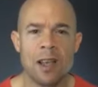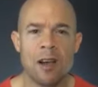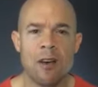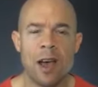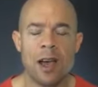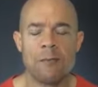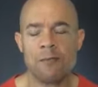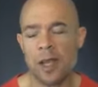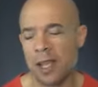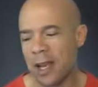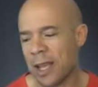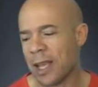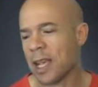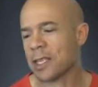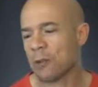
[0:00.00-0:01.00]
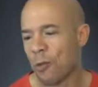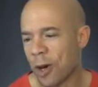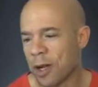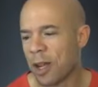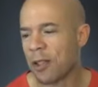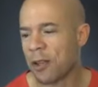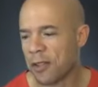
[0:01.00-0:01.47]
Right? And I guess
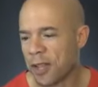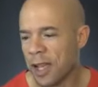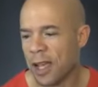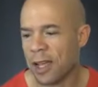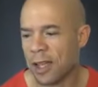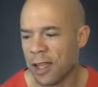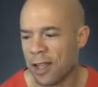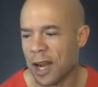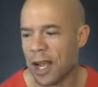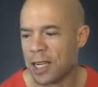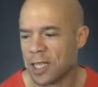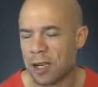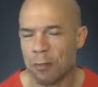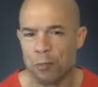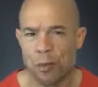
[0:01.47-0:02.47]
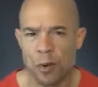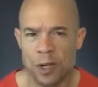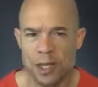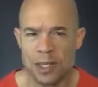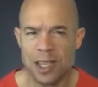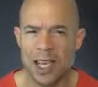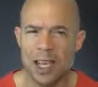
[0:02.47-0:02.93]
one other thing that I should put
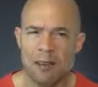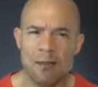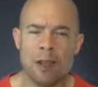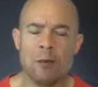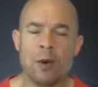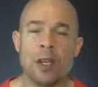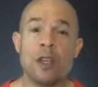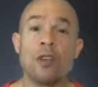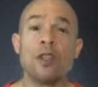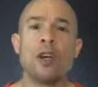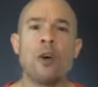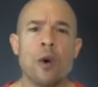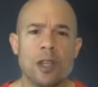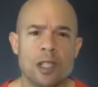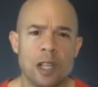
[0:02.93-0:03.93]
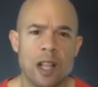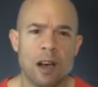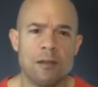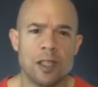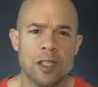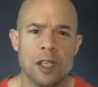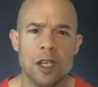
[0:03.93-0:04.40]
is, even when you do what you
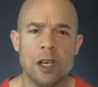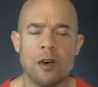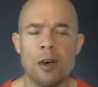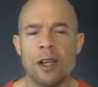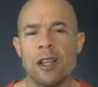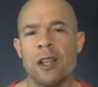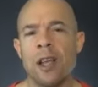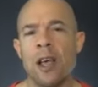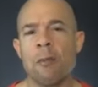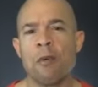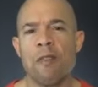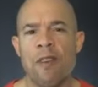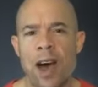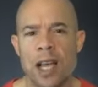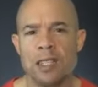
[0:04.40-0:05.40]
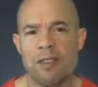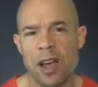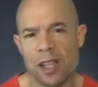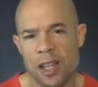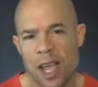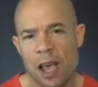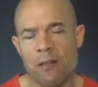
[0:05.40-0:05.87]
love to do and it provides
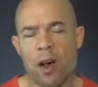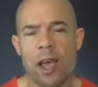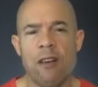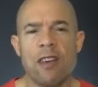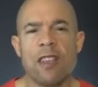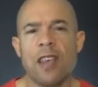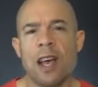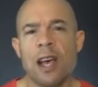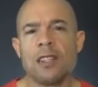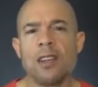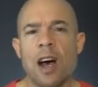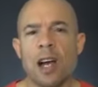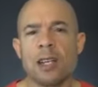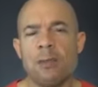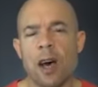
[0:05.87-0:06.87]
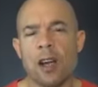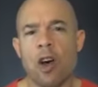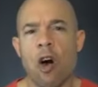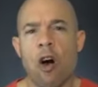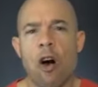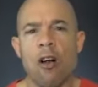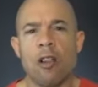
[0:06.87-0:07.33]
value, and you have everything I talked about
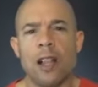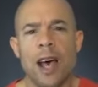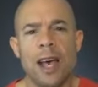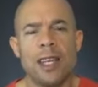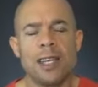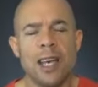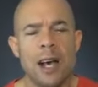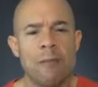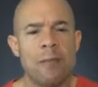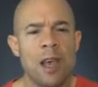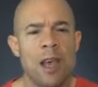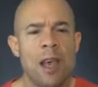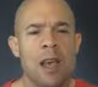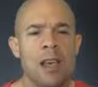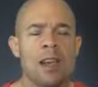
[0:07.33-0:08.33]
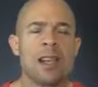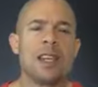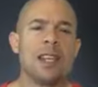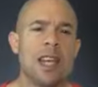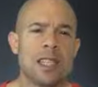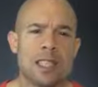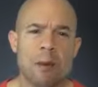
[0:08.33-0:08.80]
all lined up, you're going
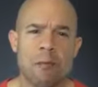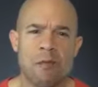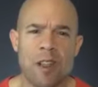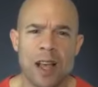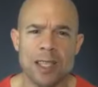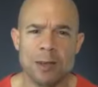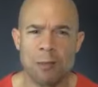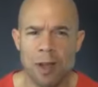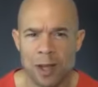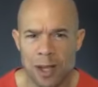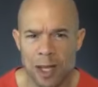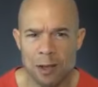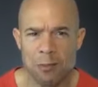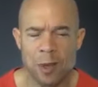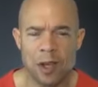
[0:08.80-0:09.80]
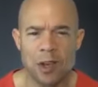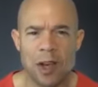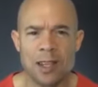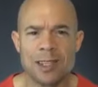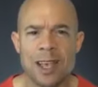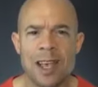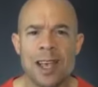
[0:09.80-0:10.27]
to need some flexibility,
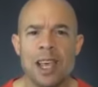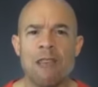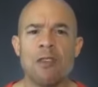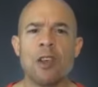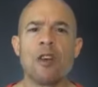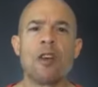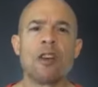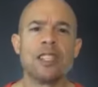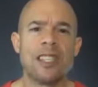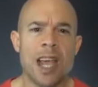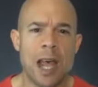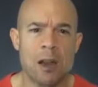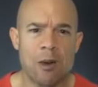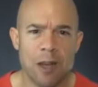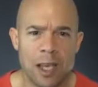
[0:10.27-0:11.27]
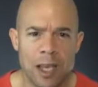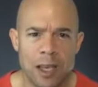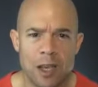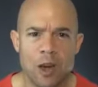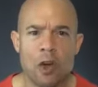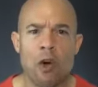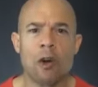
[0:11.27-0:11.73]
because even though you're
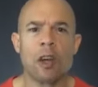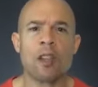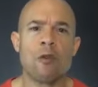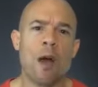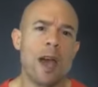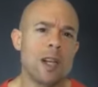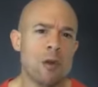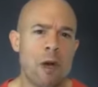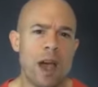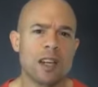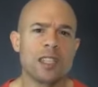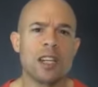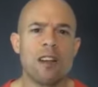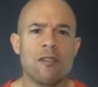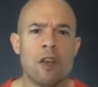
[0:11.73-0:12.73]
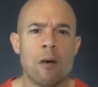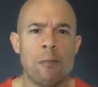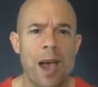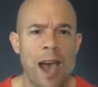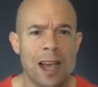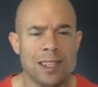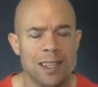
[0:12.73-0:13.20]
going in the right direction of your
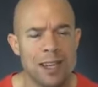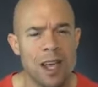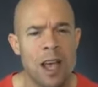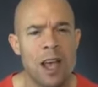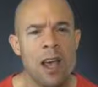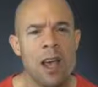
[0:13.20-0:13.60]
passion,